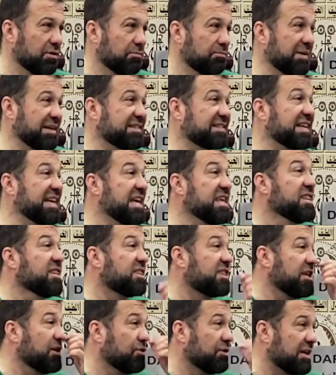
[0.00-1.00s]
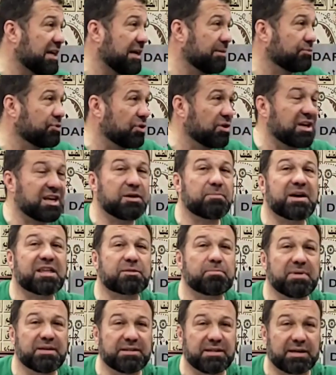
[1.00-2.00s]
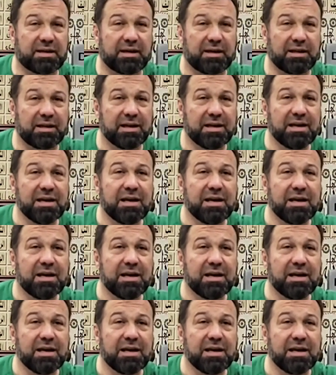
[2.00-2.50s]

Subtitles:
But in theory, I'm talking mathematically.